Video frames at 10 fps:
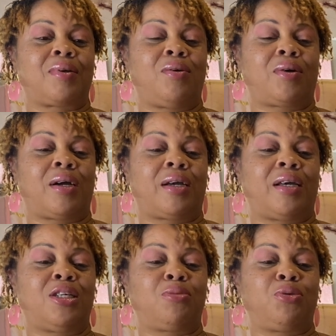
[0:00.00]
Okay,
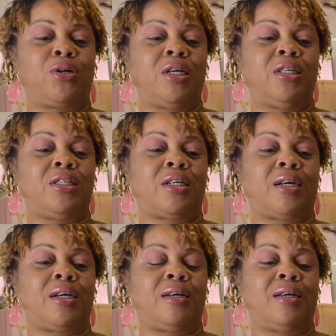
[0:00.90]
Kissable
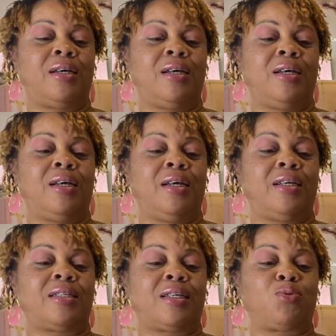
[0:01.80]
Keychain.
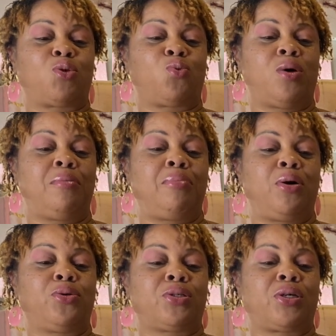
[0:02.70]
It says with one
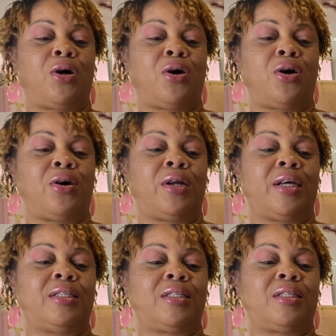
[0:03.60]
postcard
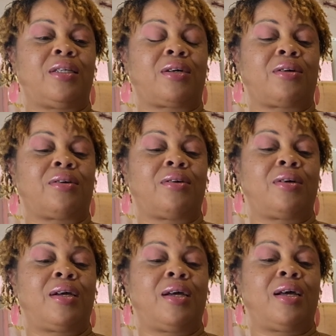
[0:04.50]
and sticker
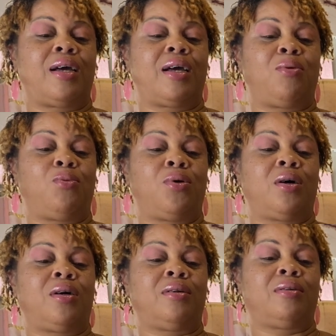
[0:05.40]
and
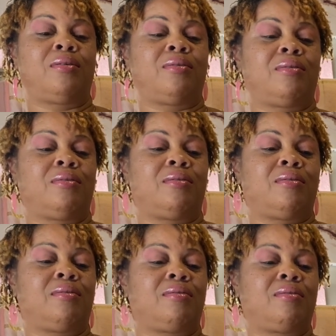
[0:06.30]
one,
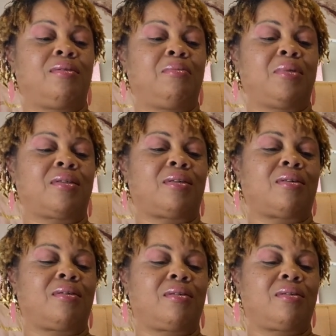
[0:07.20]
let me see.
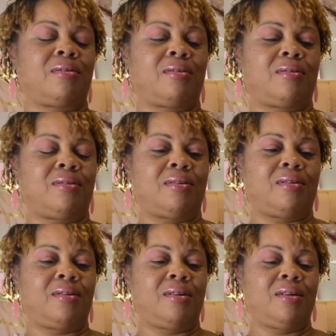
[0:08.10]

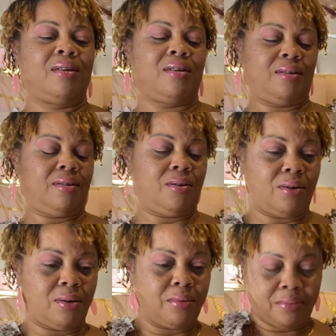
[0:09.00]

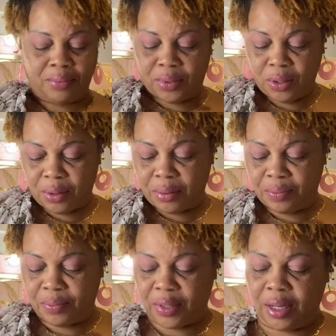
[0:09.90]
Uh-oh, uh-oh.
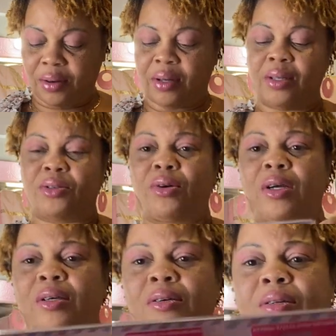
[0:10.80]
Here it is
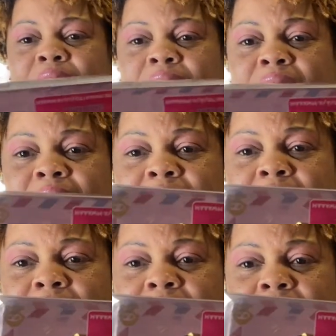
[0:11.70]
right here. Let's see.
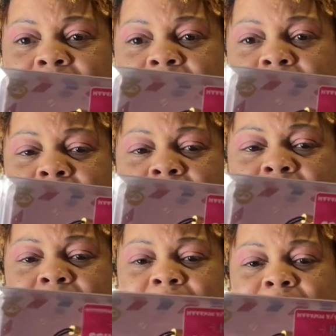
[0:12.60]
That's it right
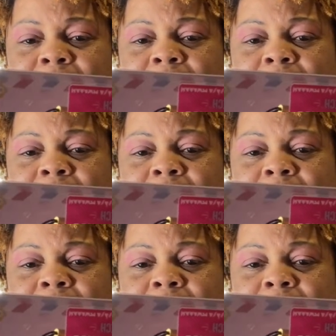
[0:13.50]
there.